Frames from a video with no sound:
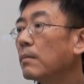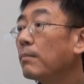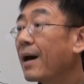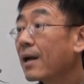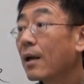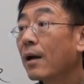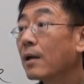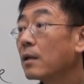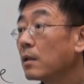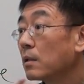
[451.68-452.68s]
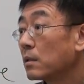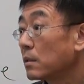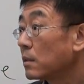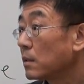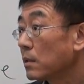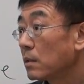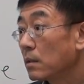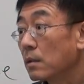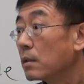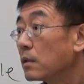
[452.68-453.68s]
my client
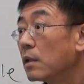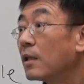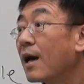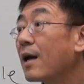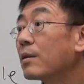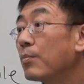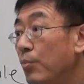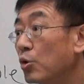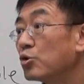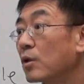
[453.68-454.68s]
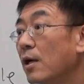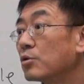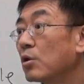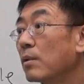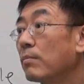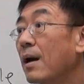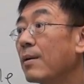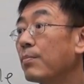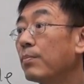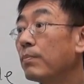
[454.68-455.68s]
did not breach the contract.
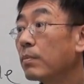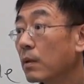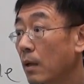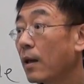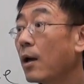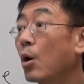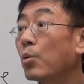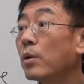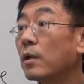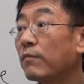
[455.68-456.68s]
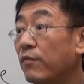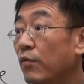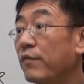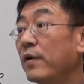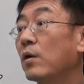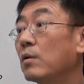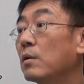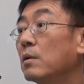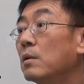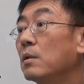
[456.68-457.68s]
My client already fulfilled
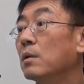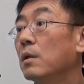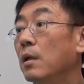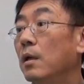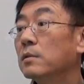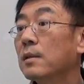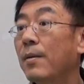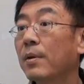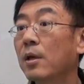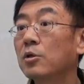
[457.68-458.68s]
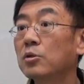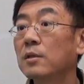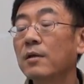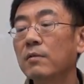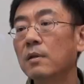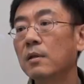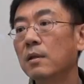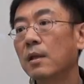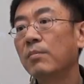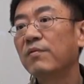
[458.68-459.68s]
his obligation. Then
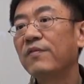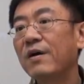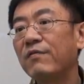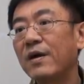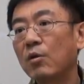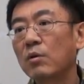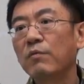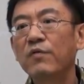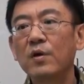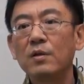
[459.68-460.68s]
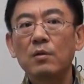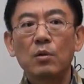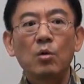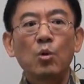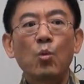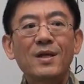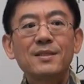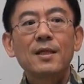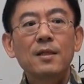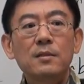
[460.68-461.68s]
number 5, finally, only 1
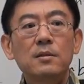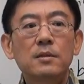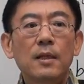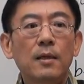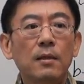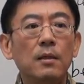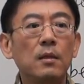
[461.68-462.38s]
sentence, say,